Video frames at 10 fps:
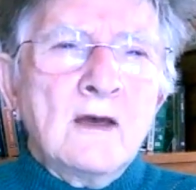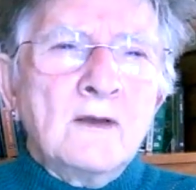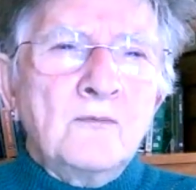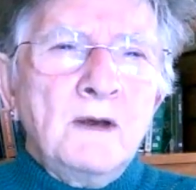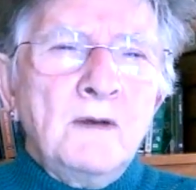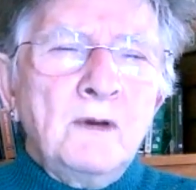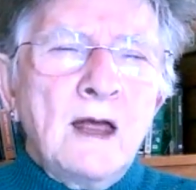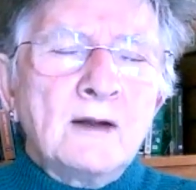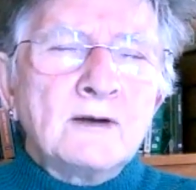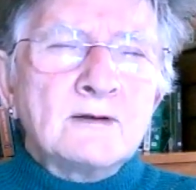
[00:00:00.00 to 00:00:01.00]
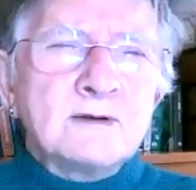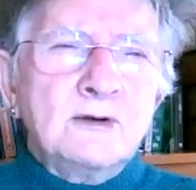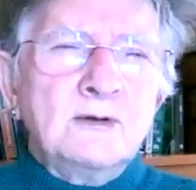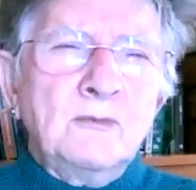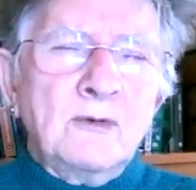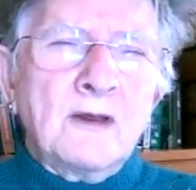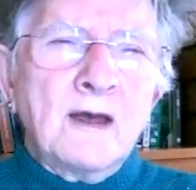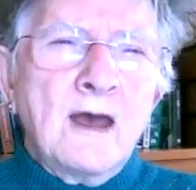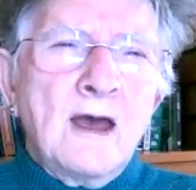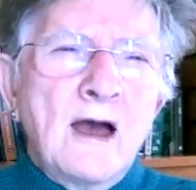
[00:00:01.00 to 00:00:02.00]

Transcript: that people had assumed that